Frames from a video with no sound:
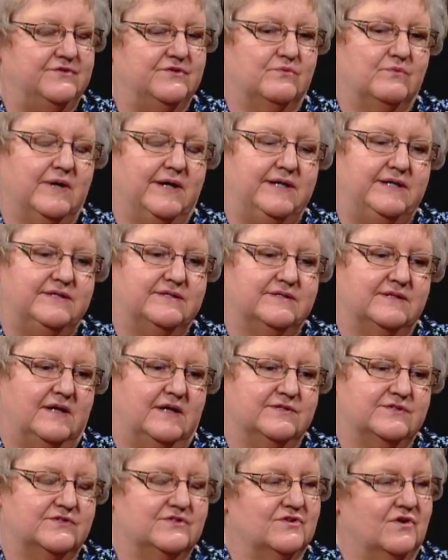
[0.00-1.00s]
to write
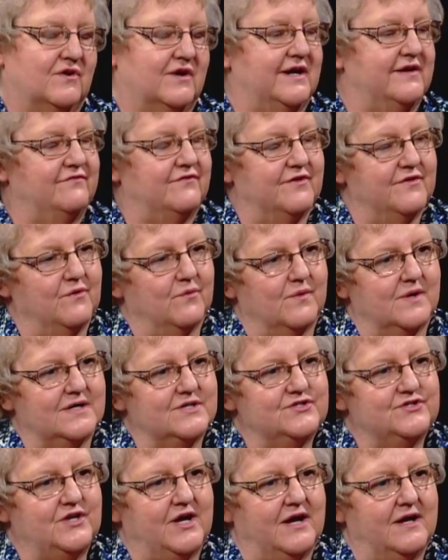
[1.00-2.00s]
a story for the
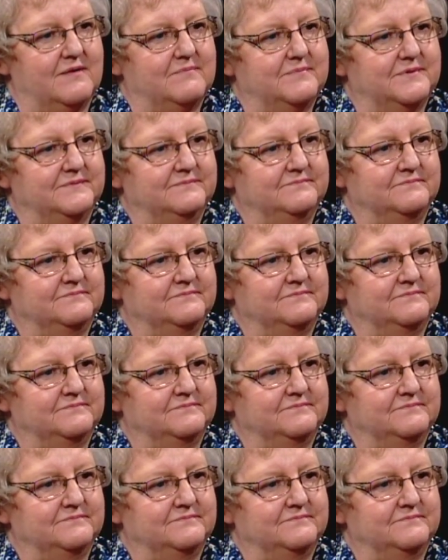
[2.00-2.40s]
workshop.